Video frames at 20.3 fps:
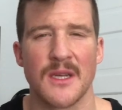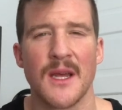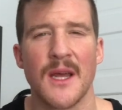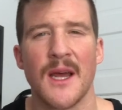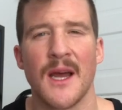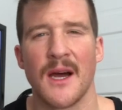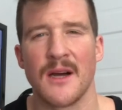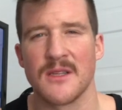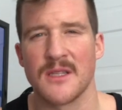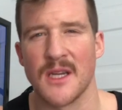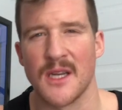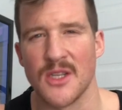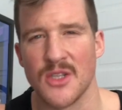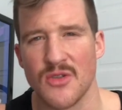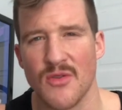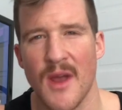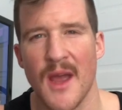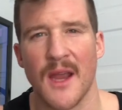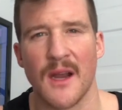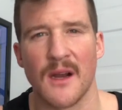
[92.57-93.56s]
I was kind of
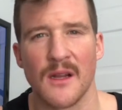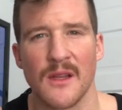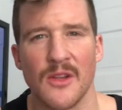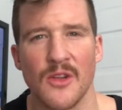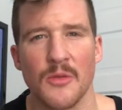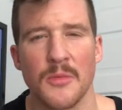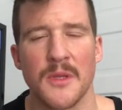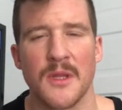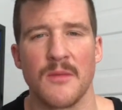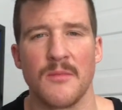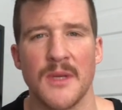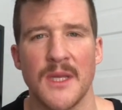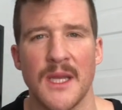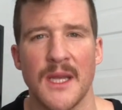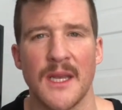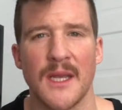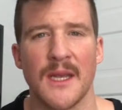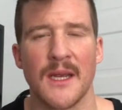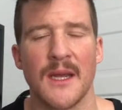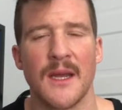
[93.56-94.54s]
dragging a little bit in the
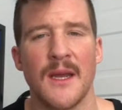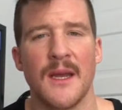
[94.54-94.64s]
beginning,